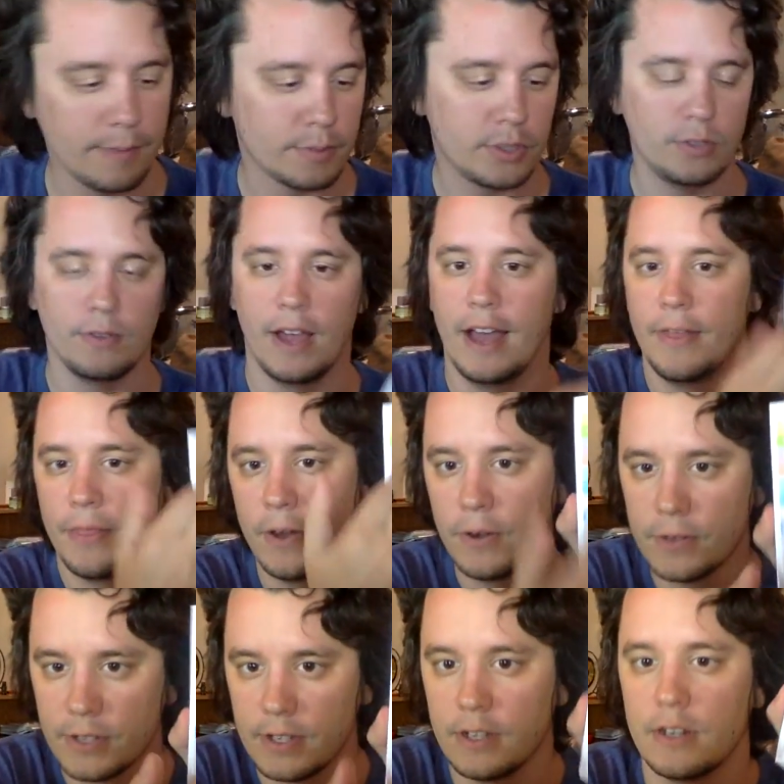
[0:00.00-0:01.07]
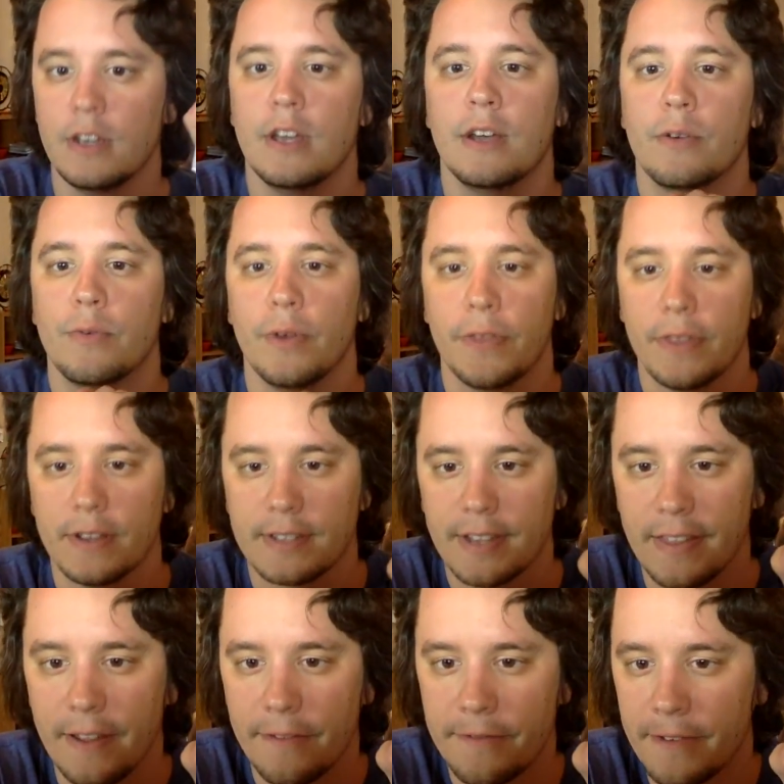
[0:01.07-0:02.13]
So you add those in with this.
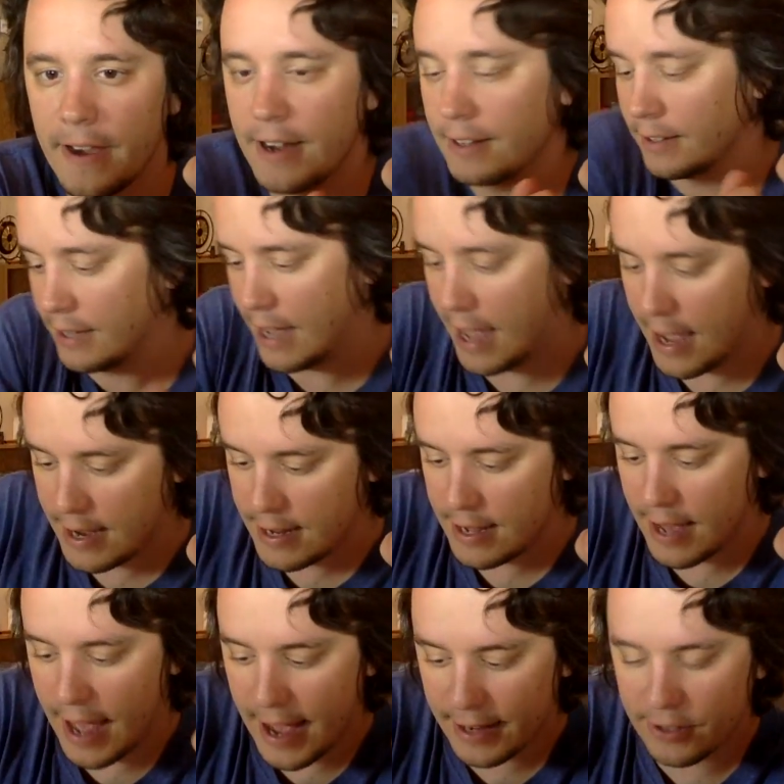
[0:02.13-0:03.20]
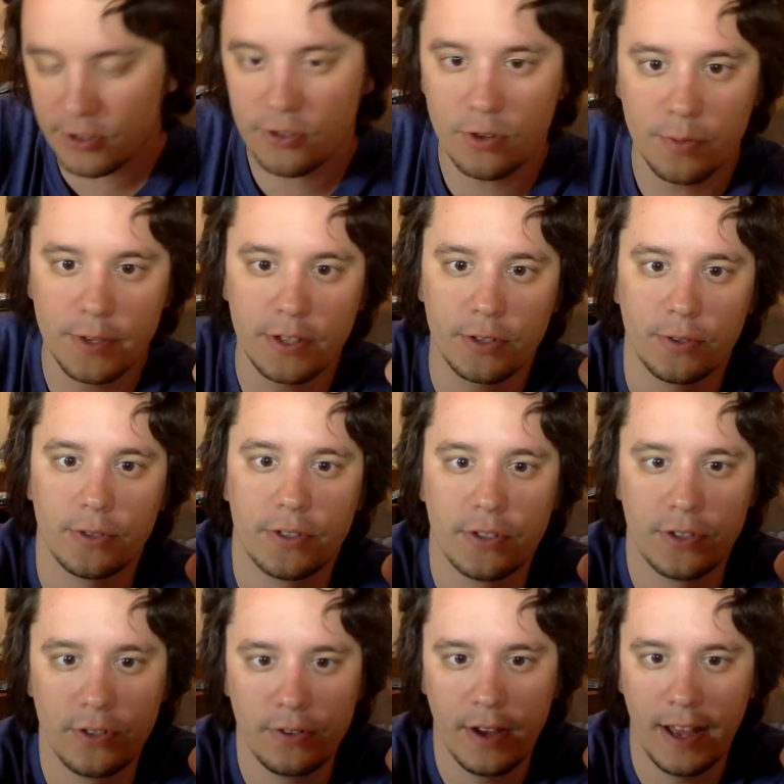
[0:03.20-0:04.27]
And then finally, any extra
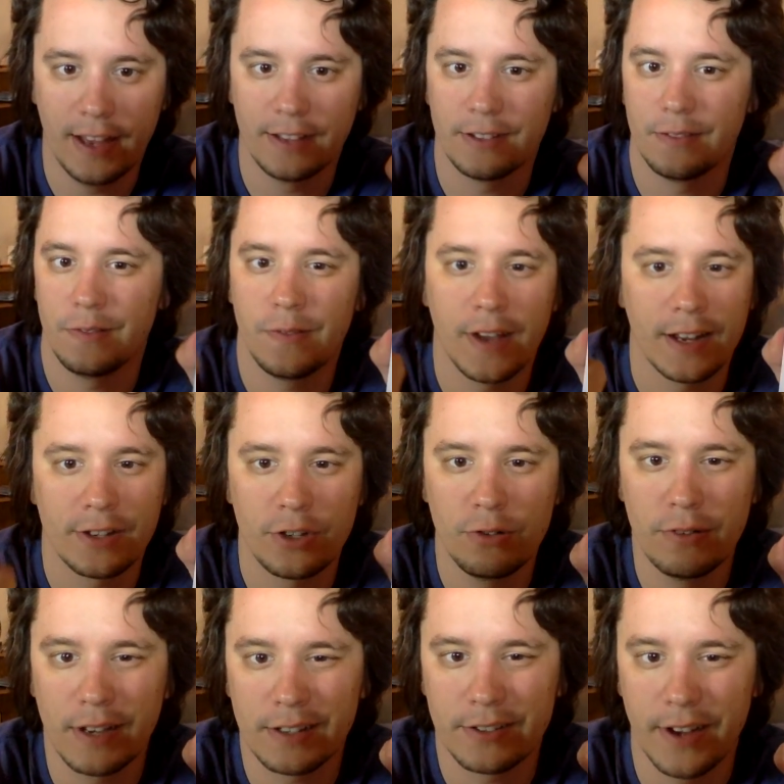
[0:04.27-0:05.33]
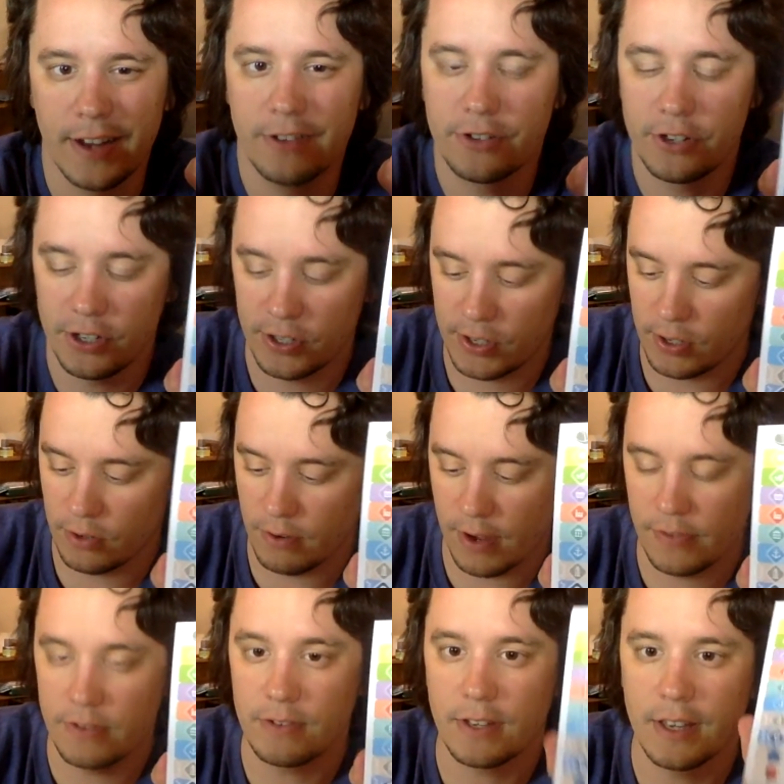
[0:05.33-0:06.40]
resources you have. So if you've got 2 extra energy sitting
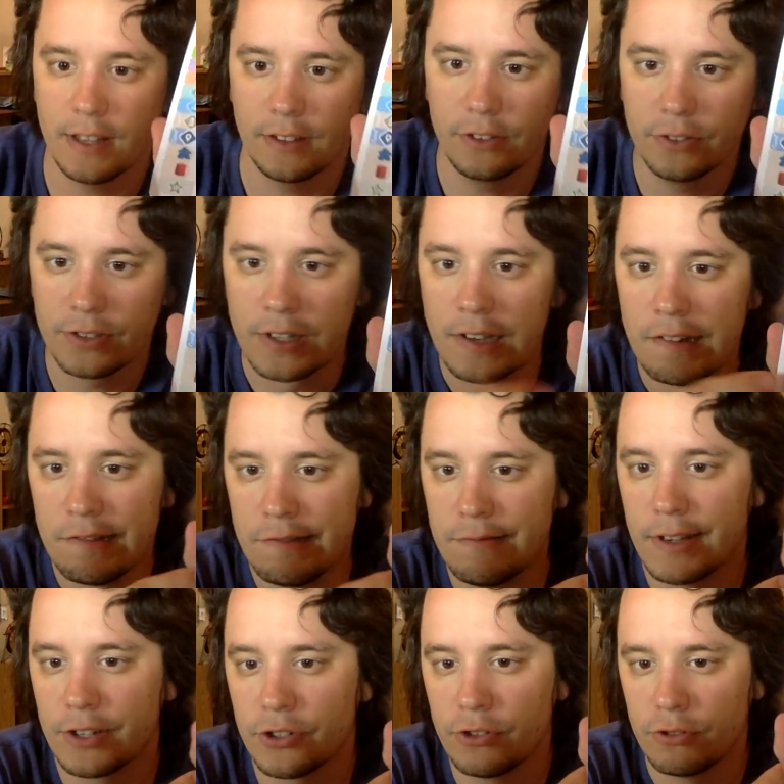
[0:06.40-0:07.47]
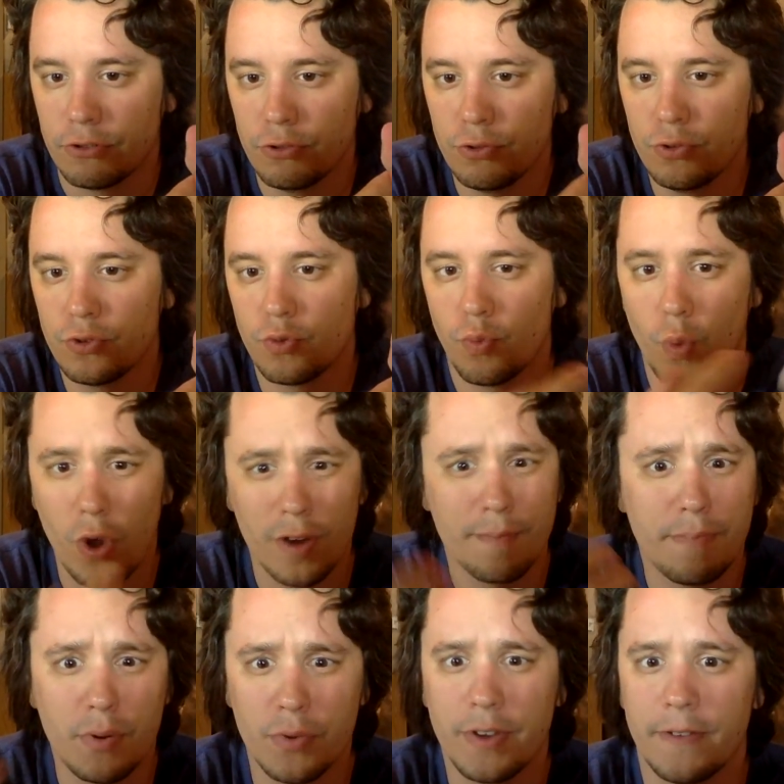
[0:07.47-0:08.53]
around that you can't lose, you actually lose 1
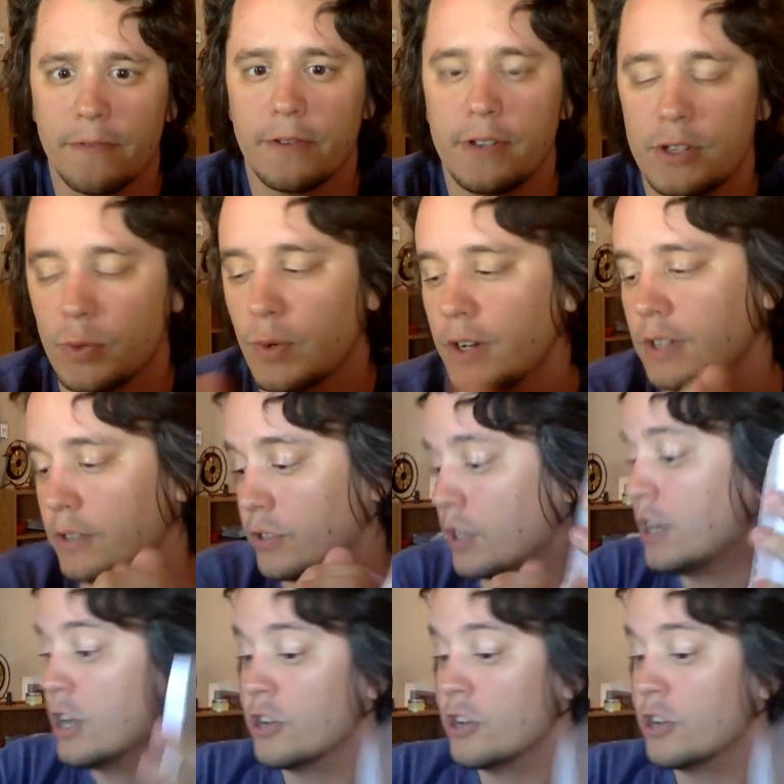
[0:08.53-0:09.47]
point for each one of those.